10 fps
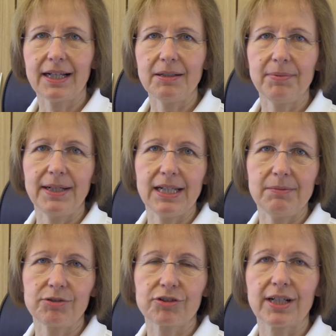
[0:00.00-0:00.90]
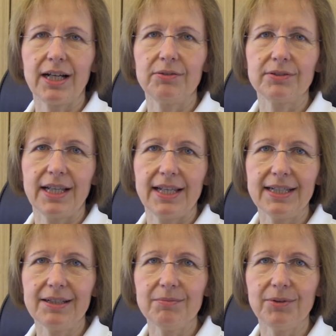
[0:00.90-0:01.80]
During irradiation of the
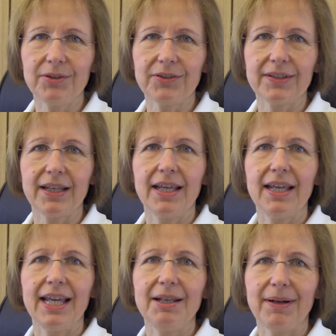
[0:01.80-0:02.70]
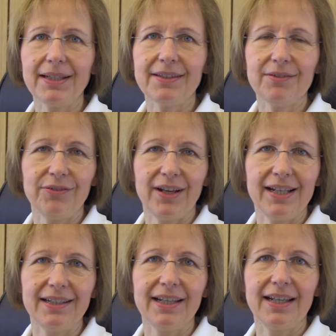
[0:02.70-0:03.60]
left breast, parts of the heart
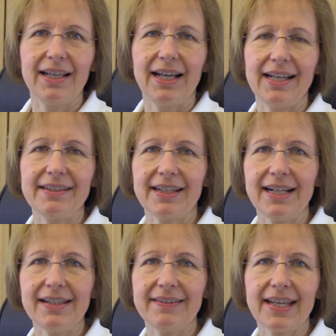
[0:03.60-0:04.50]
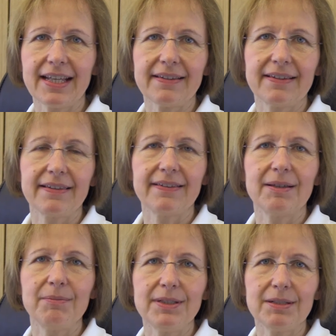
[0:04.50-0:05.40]
can, in some cases, lie within the
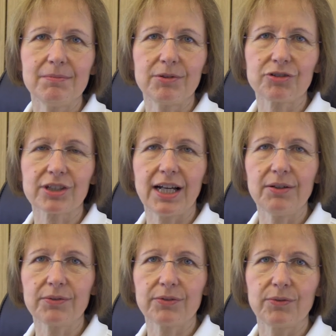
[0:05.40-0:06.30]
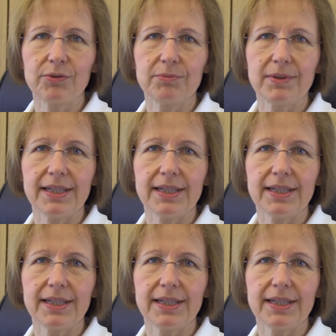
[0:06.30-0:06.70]
irradiated volume.